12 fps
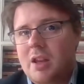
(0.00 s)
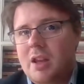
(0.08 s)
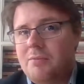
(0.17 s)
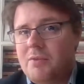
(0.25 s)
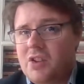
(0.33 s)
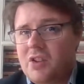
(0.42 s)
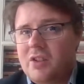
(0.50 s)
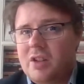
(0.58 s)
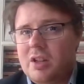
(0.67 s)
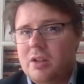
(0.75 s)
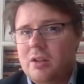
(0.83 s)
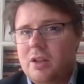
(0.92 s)
And this
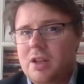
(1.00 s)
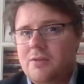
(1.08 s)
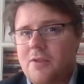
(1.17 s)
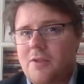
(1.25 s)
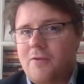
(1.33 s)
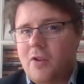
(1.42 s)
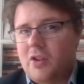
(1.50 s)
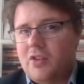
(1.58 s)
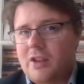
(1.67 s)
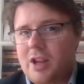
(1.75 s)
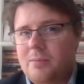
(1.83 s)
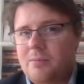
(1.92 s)
isn't even the first
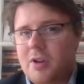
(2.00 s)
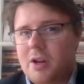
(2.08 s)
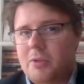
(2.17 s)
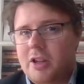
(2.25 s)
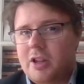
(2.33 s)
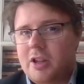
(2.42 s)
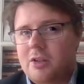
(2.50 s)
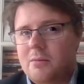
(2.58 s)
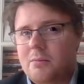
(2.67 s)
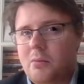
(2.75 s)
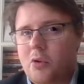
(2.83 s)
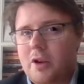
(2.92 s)
time where we
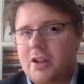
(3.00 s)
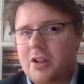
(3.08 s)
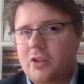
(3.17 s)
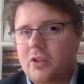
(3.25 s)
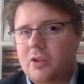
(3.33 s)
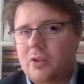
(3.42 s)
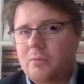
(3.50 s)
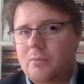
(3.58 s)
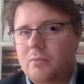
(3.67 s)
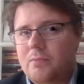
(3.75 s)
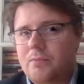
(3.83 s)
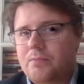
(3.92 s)
can point to
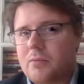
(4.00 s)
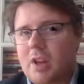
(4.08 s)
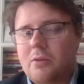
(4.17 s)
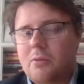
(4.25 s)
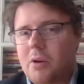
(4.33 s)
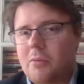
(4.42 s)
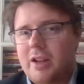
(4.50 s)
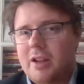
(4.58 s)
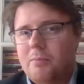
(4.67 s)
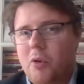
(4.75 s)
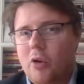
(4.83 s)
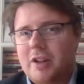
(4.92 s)
and where we
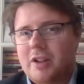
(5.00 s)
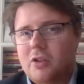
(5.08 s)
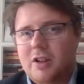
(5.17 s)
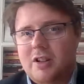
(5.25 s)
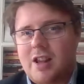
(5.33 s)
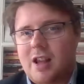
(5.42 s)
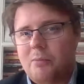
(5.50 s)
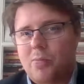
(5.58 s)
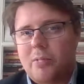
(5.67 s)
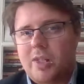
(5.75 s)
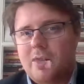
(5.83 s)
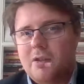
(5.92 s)
can point to an example
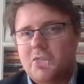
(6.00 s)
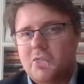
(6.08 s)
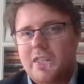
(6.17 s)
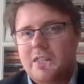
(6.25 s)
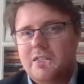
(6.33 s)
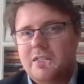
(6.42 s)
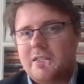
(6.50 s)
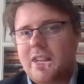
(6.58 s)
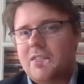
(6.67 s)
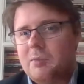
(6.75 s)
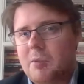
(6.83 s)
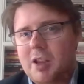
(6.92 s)
where UK tear
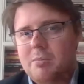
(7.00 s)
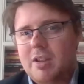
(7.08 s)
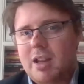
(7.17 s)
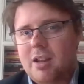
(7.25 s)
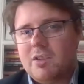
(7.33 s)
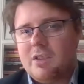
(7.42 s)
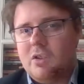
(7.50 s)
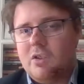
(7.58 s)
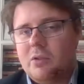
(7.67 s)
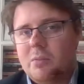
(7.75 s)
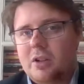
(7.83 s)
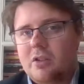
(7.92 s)
gas might be getting
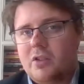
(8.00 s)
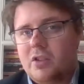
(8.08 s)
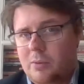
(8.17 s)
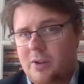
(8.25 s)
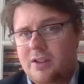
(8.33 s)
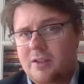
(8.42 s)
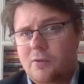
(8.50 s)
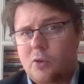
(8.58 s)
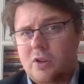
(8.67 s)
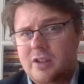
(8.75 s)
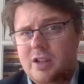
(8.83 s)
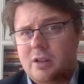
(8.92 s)
used, because in
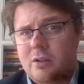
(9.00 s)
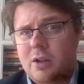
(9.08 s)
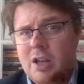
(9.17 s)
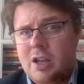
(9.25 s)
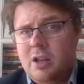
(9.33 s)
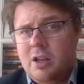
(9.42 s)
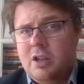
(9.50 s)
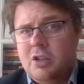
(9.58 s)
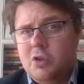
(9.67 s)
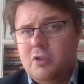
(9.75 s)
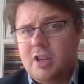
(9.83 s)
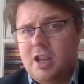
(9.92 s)
2014,
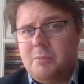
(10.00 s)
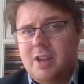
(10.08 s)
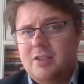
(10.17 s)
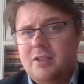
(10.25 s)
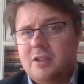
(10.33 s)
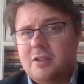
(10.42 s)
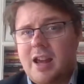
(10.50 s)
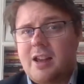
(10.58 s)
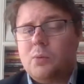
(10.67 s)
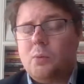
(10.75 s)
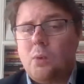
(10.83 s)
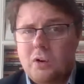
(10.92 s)
UK made tear
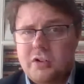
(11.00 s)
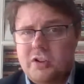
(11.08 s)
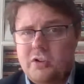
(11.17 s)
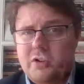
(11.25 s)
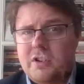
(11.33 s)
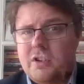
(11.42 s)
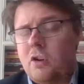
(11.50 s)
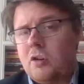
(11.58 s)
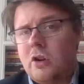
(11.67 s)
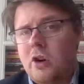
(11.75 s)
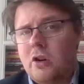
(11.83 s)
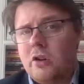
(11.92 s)
gas was used in
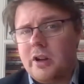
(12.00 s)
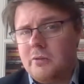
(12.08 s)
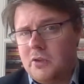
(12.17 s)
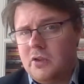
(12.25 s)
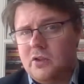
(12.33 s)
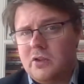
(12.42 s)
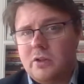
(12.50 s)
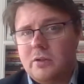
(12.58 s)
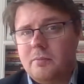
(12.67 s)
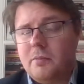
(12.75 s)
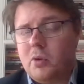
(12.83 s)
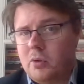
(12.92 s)
Hong Kong. It was used
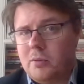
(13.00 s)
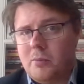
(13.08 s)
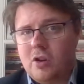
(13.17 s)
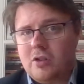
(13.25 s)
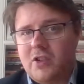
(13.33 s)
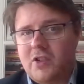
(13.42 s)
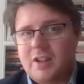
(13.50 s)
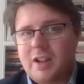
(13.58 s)
on pro democracy